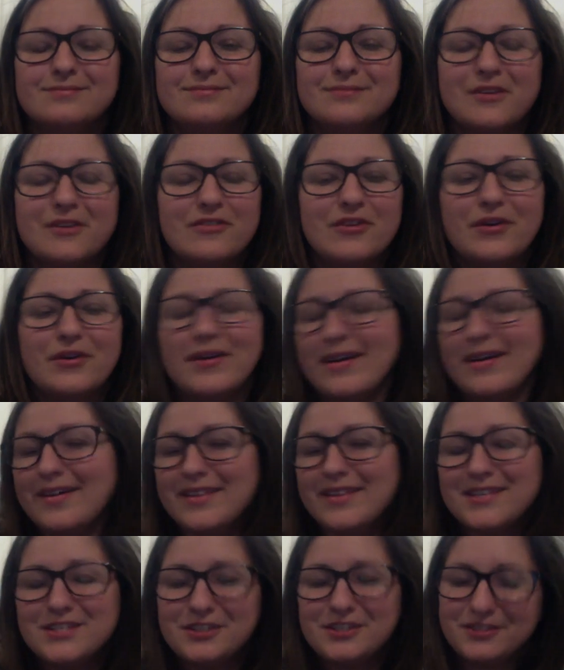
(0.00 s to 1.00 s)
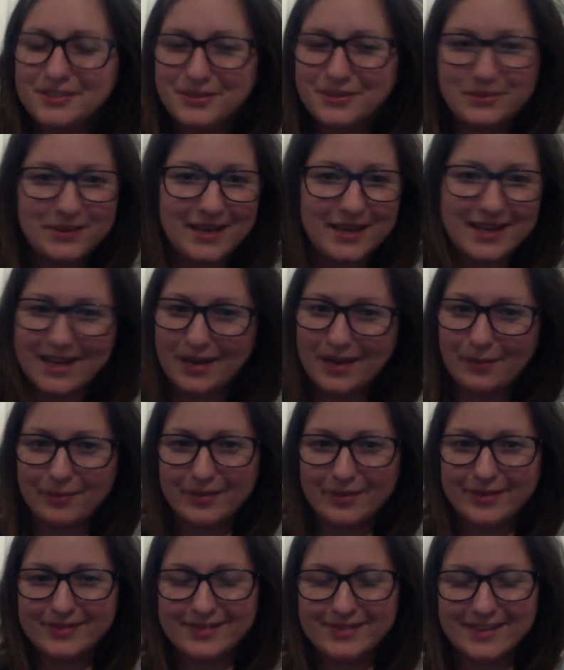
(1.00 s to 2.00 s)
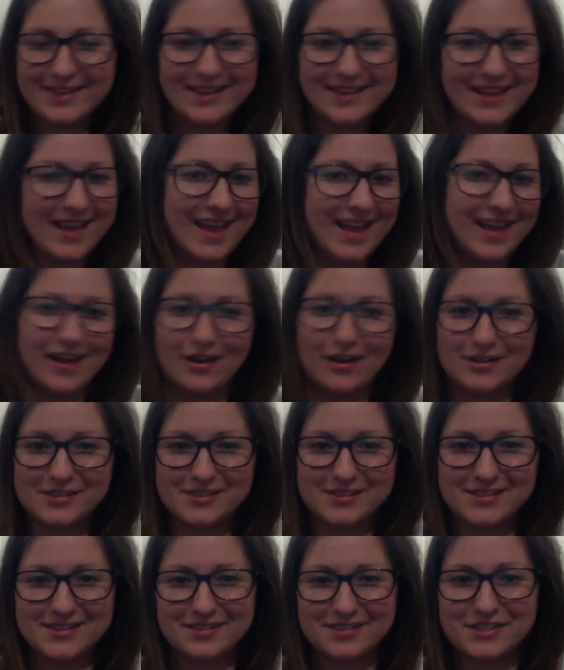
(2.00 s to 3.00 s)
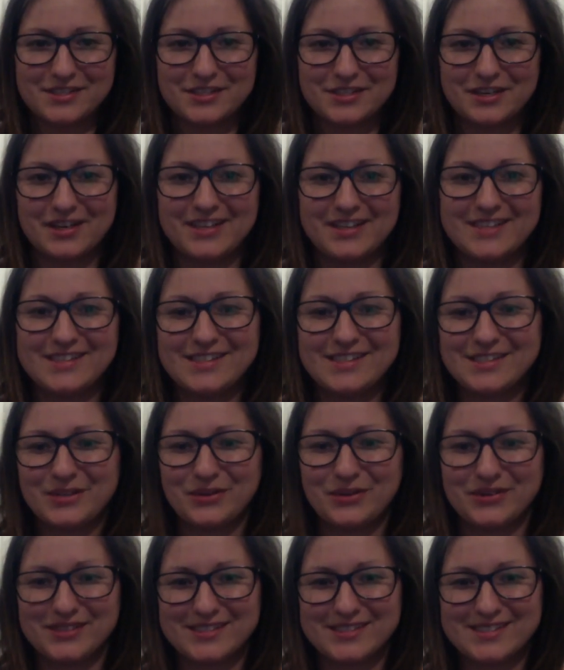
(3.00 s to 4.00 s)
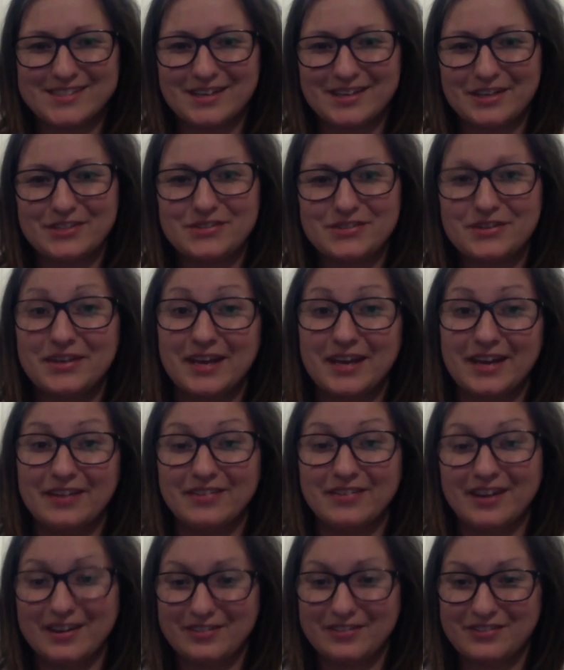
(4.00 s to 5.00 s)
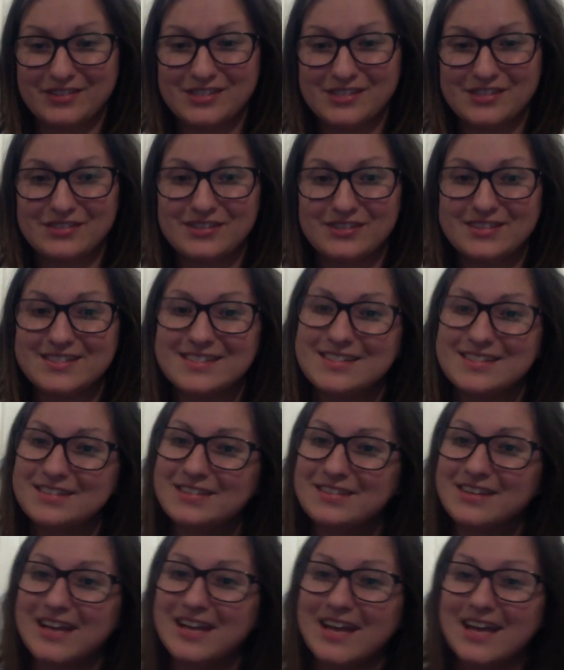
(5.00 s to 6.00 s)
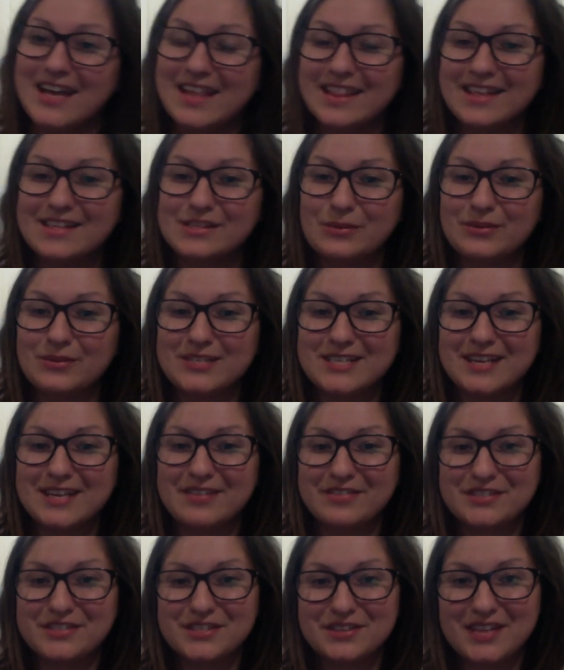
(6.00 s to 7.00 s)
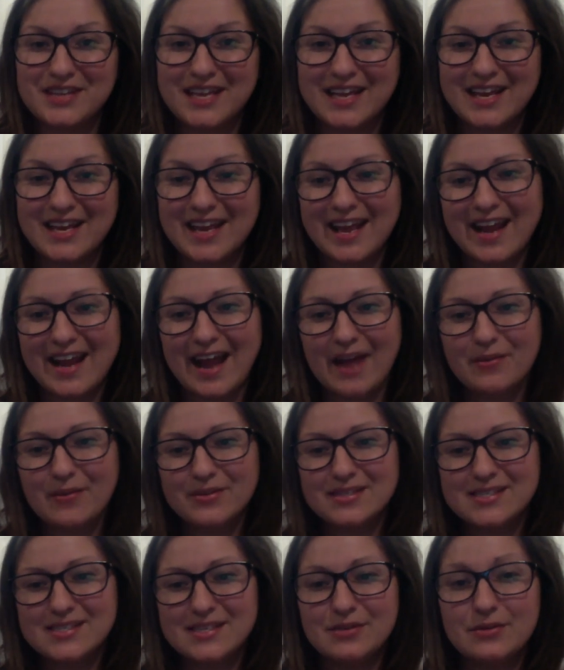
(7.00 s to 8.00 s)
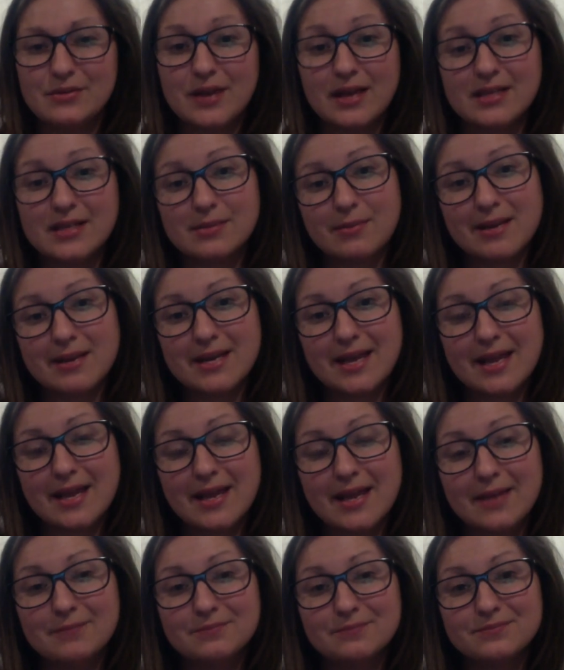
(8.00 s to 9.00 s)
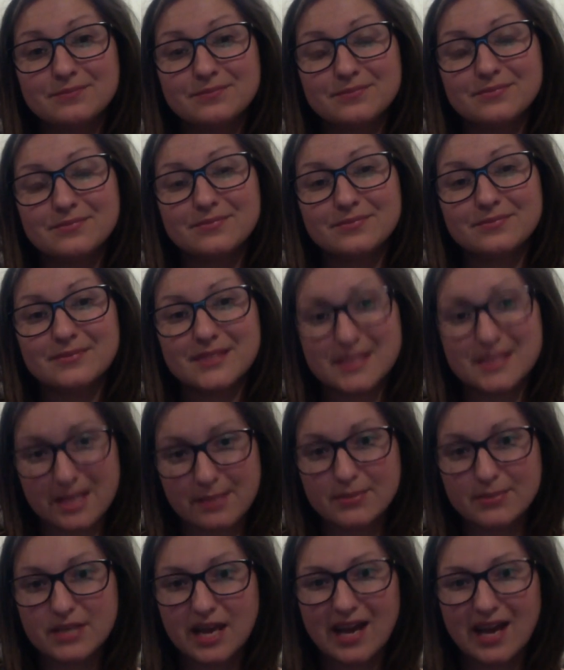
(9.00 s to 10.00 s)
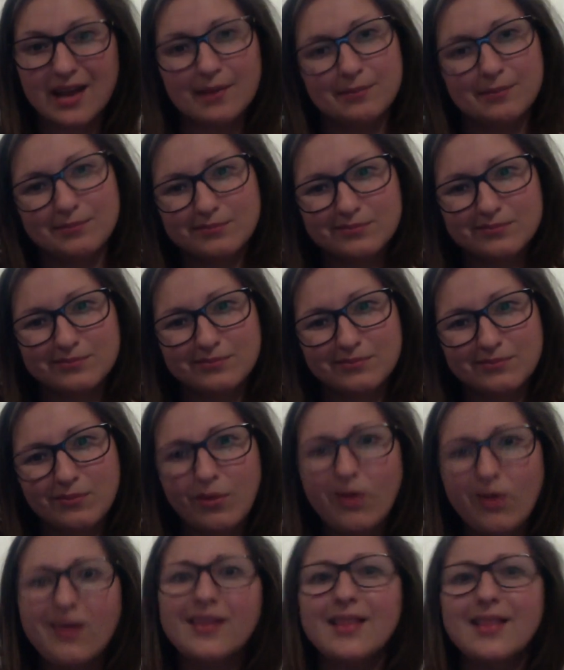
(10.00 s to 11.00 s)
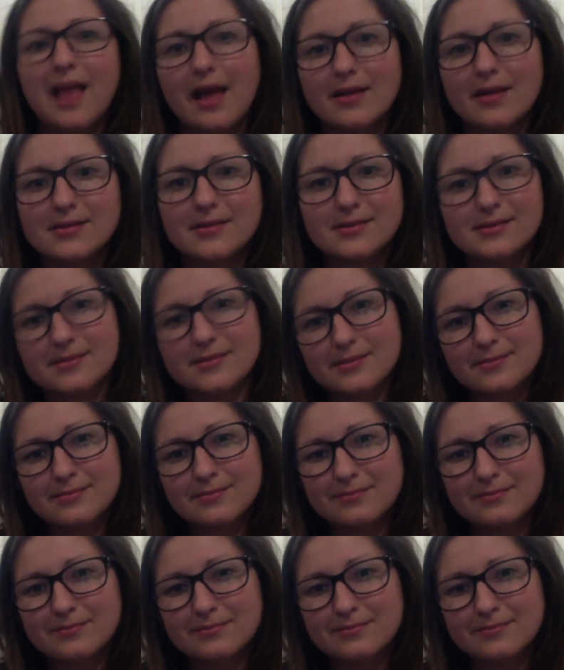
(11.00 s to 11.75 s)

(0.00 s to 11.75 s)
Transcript: before all the children wake up and the chaos of starting school starts or getting ready for school. So thanks so much again for tuning in, and I will see you next Monday, same time, more or less.